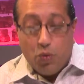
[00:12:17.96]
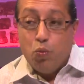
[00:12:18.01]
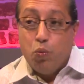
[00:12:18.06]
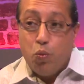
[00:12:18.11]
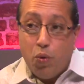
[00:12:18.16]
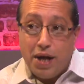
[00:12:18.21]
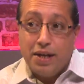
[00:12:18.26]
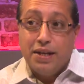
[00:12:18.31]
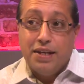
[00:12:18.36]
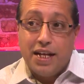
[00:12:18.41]

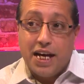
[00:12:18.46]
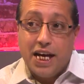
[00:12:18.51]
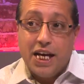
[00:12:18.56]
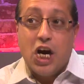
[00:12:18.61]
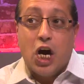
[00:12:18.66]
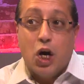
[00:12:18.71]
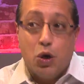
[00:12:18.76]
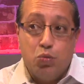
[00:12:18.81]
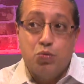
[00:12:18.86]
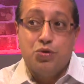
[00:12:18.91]
one
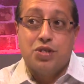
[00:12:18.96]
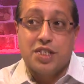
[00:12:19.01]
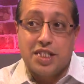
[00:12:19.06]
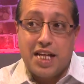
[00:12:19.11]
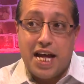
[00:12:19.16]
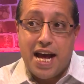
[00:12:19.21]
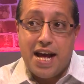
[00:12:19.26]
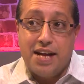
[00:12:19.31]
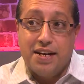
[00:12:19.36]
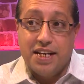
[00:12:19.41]
day I'll
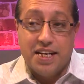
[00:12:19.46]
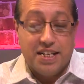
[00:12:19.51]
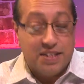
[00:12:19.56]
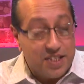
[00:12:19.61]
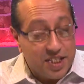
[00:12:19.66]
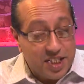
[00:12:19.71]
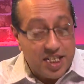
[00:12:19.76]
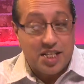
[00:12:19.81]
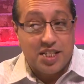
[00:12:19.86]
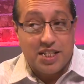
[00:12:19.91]
stand there
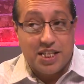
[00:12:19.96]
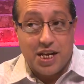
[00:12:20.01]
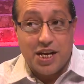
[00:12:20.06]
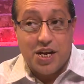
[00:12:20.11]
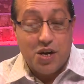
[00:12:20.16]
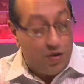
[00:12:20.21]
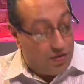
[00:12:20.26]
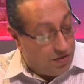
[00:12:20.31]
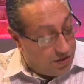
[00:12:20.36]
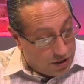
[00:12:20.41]
and sit
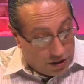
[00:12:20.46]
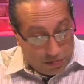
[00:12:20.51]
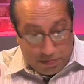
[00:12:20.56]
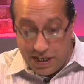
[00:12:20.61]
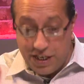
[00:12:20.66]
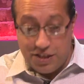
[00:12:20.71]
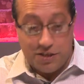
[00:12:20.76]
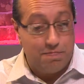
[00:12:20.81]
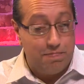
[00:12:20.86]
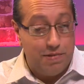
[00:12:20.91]
there and
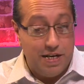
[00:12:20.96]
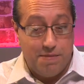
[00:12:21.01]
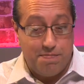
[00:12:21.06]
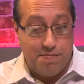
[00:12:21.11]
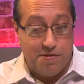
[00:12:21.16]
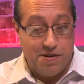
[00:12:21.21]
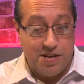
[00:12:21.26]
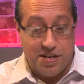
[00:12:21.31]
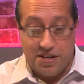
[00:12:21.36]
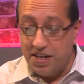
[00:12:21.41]
speak to
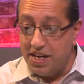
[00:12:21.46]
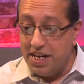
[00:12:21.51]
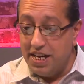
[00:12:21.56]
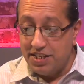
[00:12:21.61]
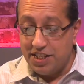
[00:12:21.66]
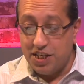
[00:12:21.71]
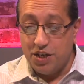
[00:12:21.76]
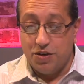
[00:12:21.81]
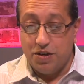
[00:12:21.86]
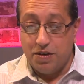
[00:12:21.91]
people and
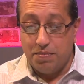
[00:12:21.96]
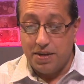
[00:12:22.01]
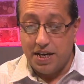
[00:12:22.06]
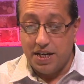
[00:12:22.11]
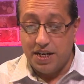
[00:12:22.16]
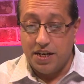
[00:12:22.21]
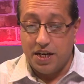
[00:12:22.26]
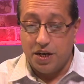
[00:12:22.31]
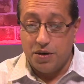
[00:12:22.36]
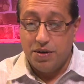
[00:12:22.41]
tell them
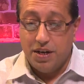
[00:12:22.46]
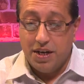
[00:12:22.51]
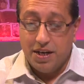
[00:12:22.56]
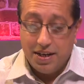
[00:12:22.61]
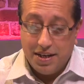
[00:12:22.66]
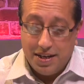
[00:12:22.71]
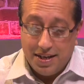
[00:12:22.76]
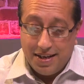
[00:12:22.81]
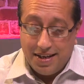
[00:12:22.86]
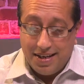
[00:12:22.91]
that, you know,
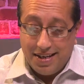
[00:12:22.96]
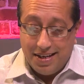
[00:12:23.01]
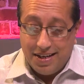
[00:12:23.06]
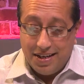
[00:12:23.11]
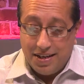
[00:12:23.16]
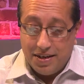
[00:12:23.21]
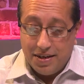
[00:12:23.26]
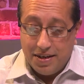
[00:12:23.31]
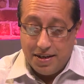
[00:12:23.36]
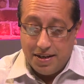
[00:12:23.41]

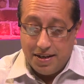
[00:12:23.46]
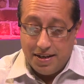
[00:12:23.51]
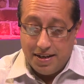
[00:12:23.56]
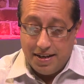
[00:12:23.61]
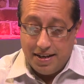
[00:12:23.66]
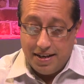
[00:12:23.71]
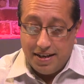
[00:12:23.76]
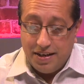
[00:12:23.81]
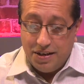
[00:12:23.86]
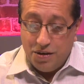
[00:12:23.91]

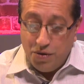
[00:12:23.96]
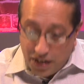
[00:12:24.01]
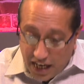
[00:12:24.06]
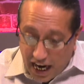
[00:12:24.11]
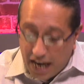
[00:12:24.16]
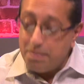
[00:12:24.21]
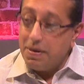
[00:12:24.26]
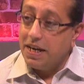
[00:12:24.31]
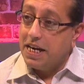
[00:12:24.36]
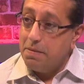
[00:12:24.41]
you
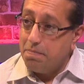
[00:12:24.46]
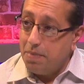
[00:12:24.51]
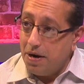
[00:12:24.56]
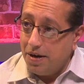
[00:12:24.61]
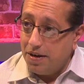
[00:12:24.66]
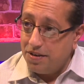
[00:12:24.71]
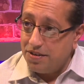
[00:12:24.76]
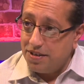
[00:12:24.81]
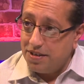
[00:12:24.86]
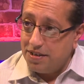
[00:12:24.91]
can make it
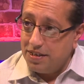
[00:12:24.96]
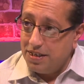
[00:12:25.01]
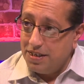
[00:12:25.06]
pass.